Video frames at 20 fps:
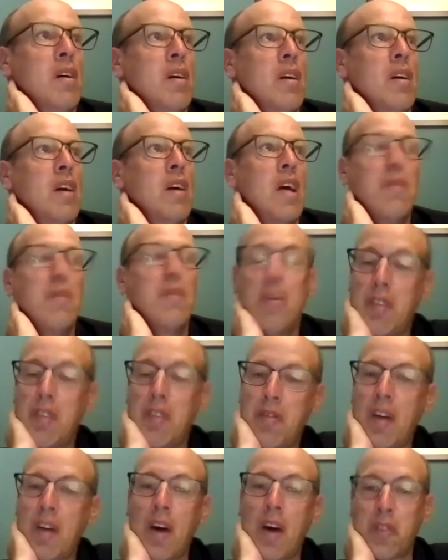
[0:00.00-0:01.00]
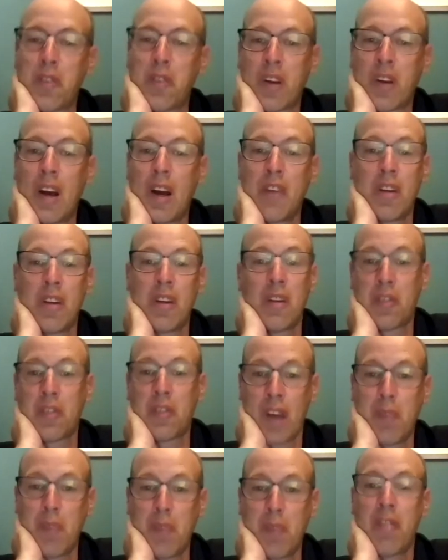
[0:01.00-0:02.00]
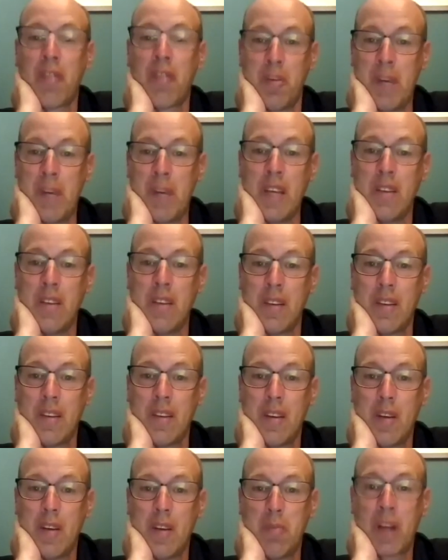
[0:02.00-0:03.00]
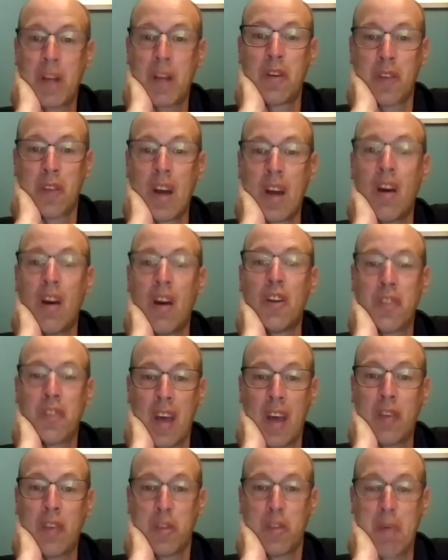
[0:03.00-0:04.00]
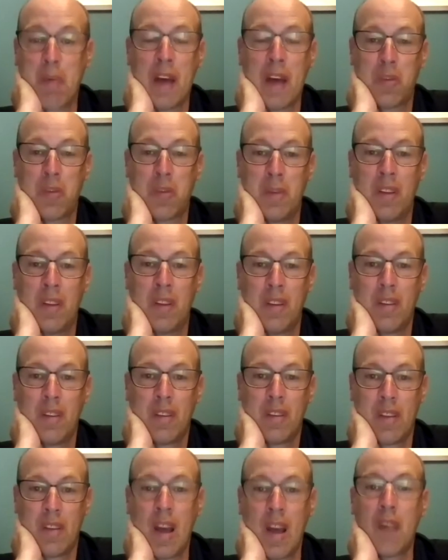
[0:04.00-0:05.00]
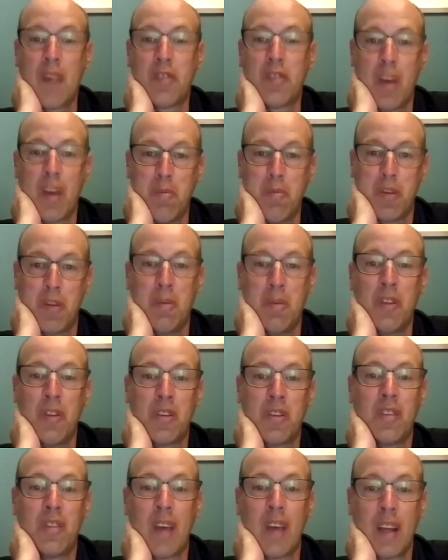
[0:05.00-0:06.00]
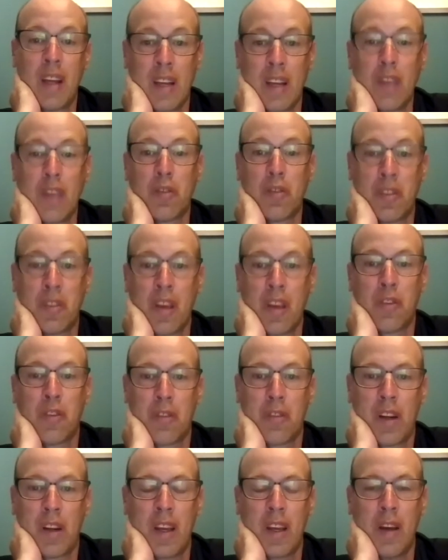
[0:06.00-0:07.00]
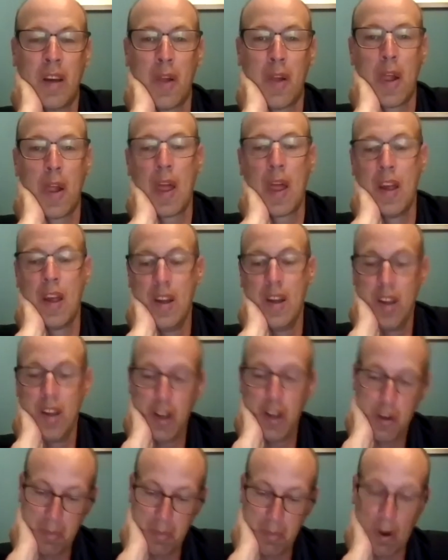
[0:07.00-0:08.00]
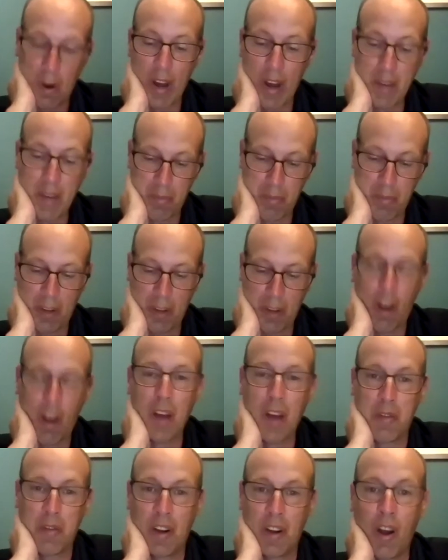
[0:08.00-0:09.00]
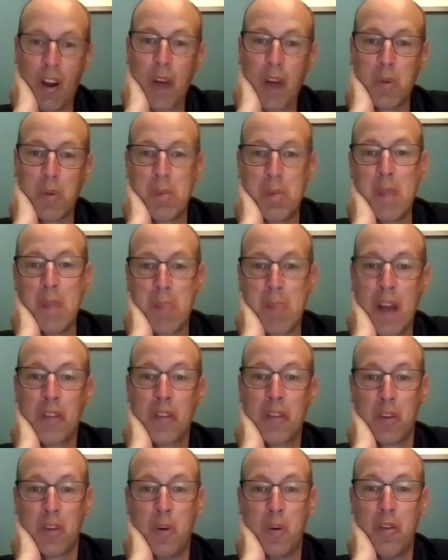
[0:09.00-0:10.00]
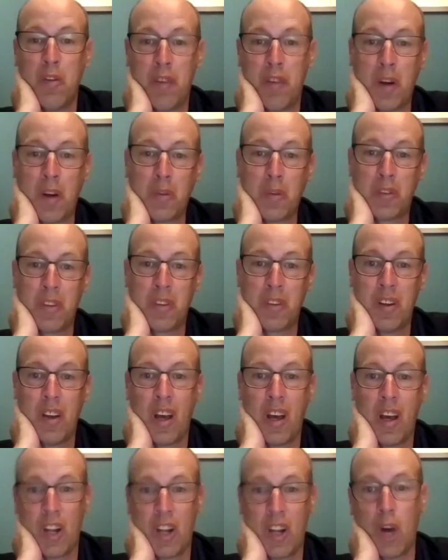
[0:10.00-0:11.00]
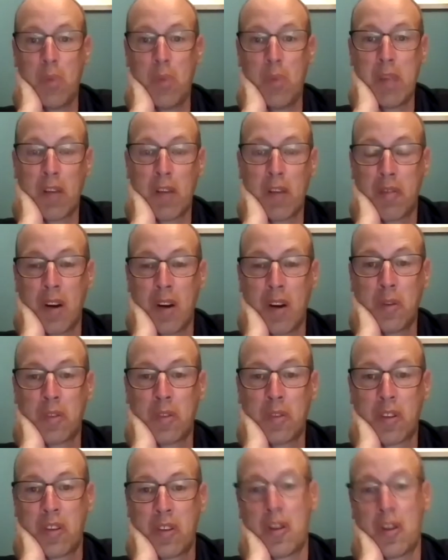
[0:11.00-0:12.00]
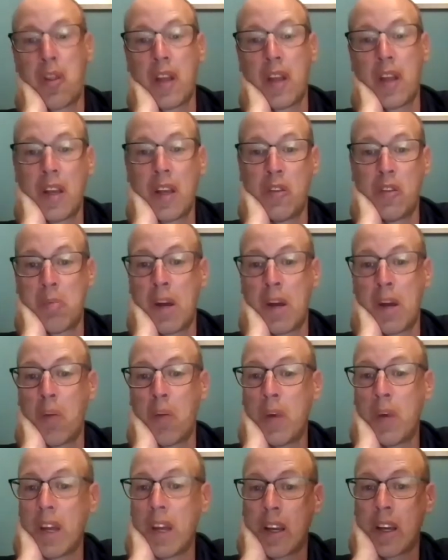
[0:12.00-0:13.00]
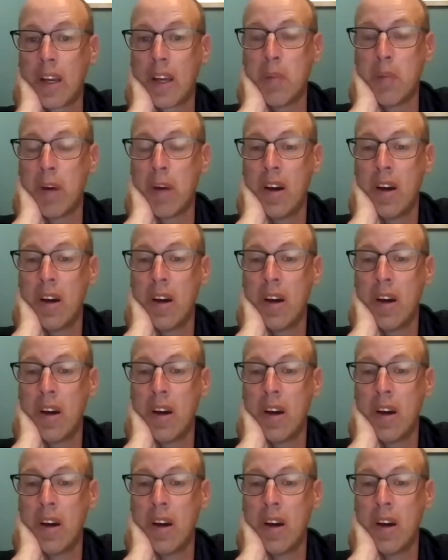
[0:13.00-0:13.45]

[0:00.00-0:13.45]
even if he fails occasionally. The same with Hamid, because they are Test batsmen. They have temperaments and techniques for Test cricket. My like for like would be Bairstow or Folkes, and I would pick Folkes because I think he's a better wicketkeeper,